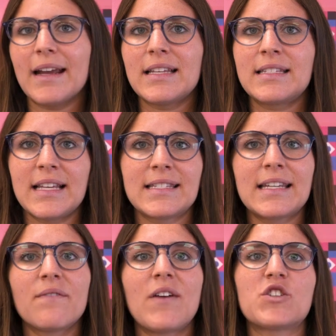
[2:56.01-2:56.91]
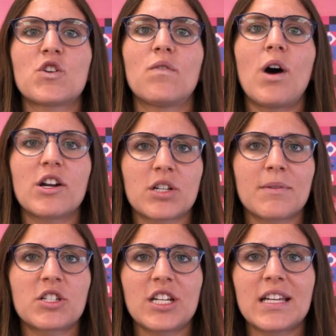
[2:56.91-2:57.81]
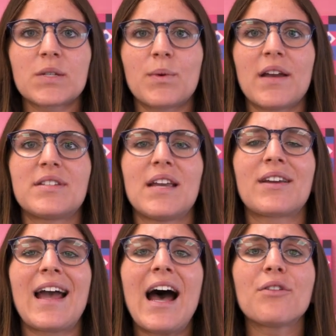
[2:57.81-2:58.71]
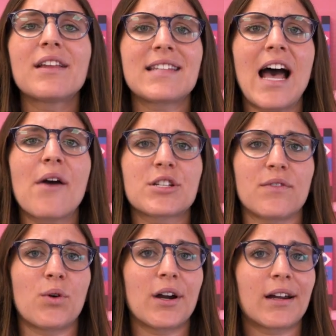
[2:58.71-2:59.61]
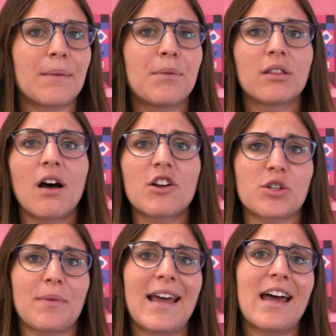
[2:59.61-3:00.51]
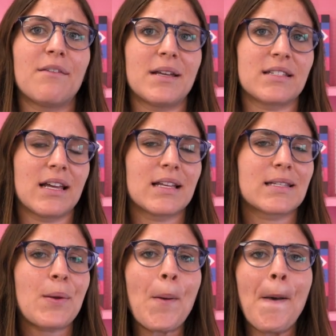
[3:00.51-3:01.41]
way since the invention of washing machines, we have saved countless hours of work and put laundrymen out of business.